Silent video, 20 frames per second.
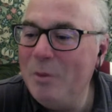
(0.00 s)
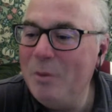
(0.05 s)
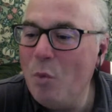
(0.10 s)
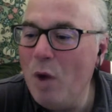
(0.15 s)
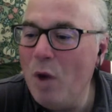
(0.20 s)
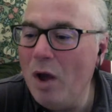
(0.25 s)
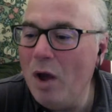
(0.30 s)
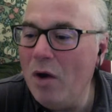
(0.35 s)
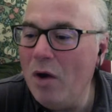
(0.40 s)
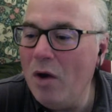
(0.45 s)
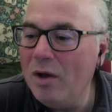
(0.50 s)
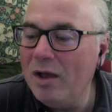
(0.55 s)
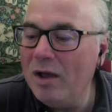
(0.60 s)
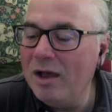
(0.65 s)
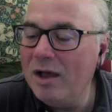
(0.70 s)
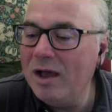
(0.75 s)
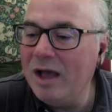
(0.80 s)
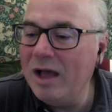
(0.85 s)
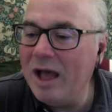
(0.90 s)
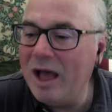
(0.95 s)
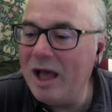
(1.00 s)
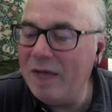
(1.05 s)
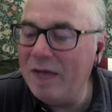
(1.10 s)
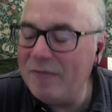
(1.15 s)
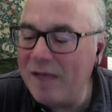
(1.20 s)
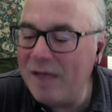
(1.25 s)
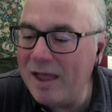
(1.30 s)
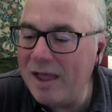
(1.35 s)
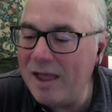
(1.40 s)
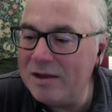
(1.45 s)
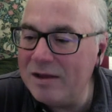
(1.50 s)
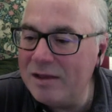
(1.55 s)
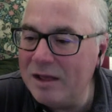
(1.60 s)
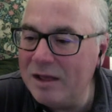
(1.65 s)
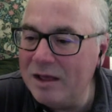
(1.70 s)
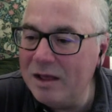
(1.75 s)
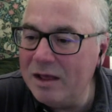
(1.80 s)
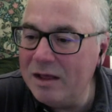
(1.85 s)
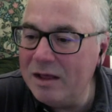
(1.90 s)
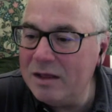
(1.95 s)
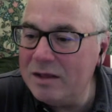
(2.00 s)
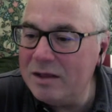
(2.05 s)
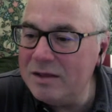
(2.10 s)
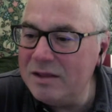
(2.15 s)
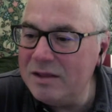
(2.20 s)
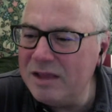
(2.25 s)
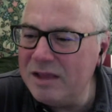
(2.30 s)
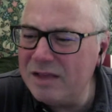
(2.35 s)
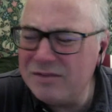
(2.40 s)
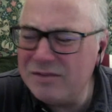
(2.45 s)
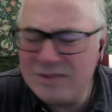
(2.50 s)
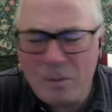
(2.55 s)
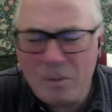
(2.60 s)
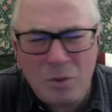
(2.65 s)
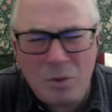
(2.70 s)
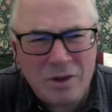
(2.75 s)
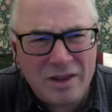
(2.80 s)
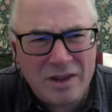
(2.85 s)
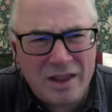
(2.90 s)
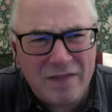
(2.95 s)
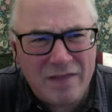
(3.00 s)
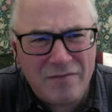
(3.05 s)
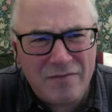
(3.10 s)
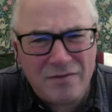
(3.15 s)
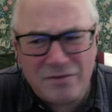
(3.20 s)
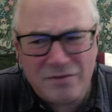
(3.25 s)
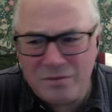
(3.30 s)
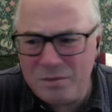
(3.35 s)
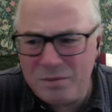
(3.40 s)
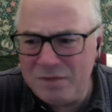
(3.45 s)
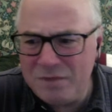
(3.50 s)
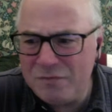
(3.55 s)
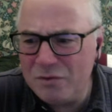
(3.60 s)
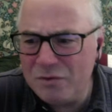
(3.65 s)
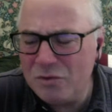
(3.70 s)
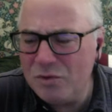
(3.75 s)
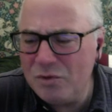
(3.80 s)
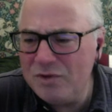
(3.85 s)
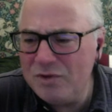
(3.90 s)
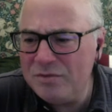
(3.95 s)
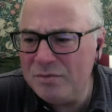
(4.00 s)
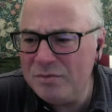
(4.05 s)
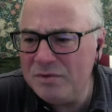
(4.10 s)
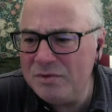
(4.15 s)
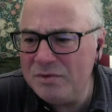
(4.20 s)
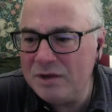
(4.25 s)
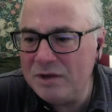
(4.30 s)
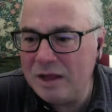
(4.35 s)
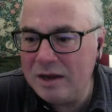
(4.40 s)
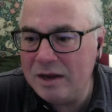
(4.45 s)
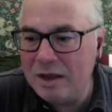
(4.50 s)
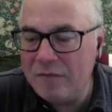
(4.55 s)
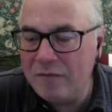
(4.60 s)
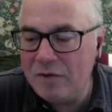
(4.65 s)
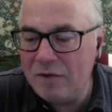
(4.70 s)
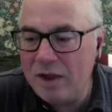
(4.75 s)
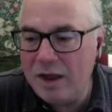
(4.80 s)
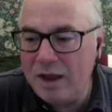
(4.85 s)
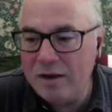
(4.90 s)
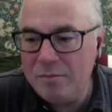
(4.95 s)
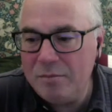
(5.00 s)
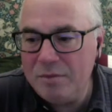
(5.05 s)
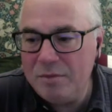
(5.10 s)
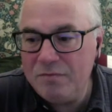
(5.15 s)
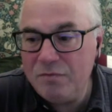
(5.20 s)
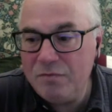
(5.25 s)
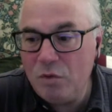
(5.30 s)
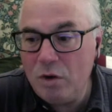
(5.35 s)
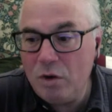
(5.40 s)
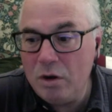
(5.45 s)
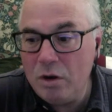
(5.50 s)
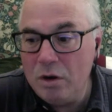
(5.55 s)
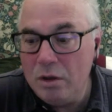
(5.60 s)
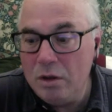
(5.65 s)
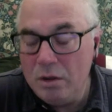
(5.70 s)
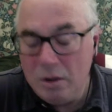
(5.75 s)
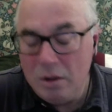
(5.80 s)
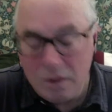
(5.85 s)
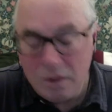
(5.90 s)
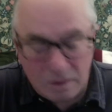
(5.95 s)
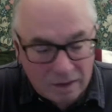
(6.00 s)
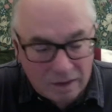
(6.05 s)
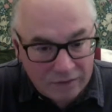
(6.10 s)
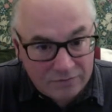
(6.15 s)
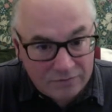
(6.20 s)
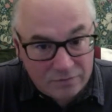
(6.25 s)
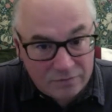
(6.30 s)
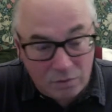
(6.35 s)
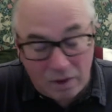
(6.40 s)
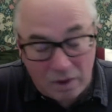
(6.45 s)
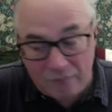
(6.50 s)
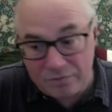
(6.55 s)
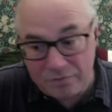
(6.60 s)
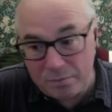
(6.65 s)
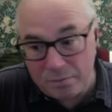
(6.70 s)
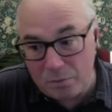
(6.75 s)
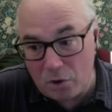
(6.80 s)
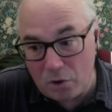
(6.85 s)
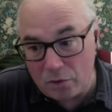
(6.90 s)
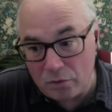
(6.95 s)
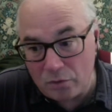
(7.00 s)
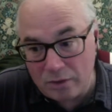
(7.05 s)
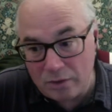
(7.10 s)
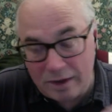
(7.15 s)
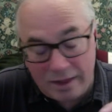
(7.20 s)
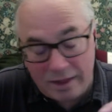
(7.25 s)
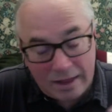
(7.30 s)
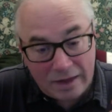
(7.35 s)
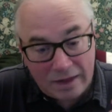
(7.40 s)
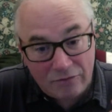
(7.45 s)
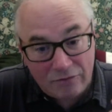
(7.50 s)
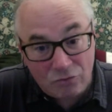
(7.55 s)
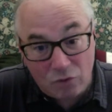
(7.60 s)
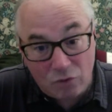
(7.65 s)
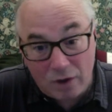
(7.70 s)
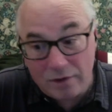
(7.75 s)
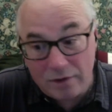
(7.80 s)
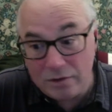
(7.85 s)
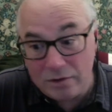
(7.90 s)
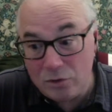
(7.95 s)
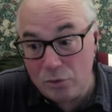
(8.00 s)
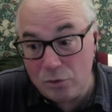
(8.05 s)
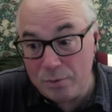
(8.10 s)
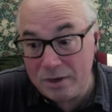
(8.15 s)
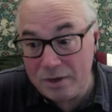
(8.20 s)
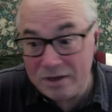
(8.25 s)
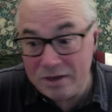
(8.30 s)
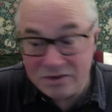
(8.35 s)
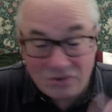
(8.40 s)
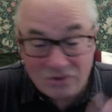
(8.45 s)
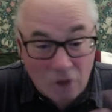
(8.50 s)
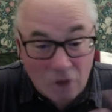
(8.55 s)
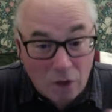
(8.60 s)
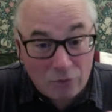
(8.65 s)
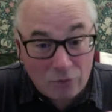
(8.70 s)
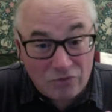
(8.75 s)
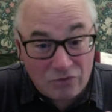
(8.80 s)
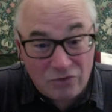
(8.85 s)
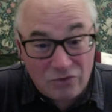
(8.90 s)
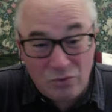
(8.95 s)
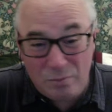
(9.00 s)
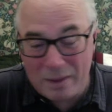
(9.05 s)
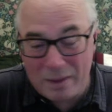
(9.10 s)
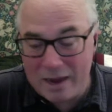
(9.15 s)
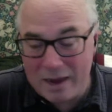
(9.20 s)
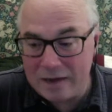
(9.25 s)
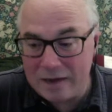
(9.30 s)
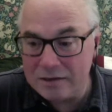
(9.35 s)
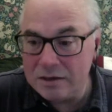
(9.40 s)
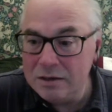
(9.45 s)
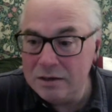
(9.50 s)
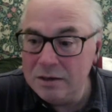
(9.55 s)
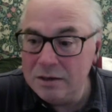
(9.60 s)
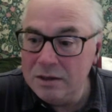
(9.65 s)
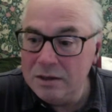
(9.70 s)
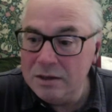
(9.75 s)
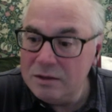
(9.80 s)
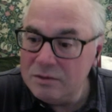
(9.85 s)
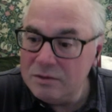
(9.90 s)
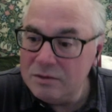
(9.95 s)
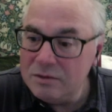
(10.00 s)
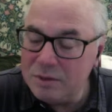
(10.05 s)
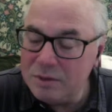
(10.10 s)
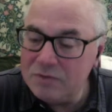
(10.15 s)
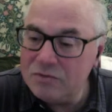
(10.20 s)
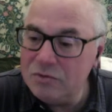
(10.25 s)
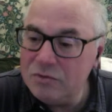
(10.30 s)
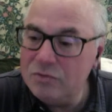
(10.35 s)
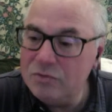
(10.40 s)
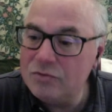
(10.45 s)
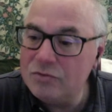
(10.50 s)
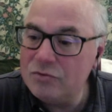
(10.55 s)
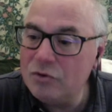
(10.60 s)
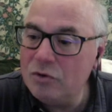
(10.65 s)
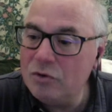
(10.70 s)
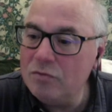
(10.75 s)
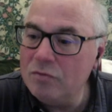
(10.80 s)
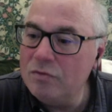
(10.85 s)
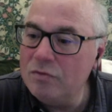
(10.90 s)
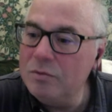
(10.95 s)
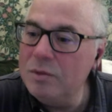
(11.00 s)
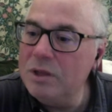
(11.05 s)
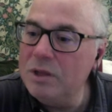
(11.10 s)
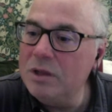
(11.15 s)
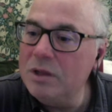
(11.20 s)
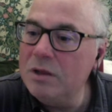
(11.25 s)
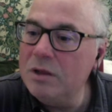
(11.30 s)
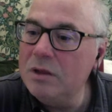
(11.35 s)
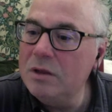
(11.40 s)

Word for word: well, I've had a, yeah, someone gave it to me for Christmas and I never had it before. I still have the bottle. I, I tried a little bit. It's not too bad, a bit too strong for me